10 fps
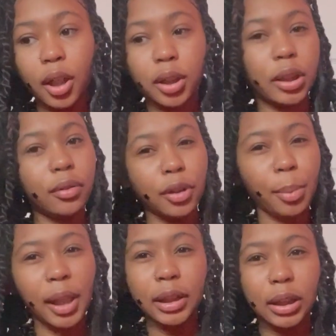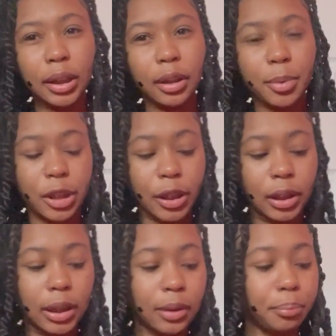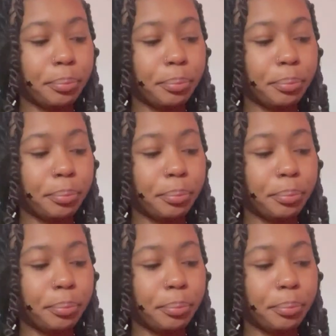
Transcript: so they'll probably just end up sharing that.